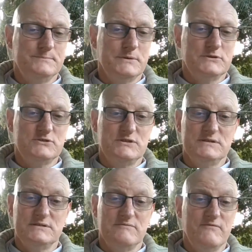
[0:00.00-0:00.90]
but
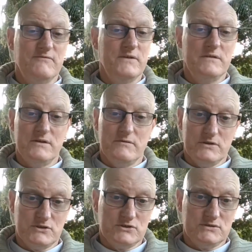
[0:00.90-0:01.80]
she's very
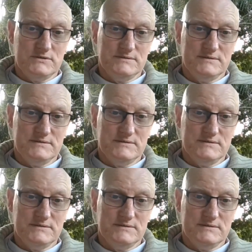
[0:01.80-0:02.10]
rich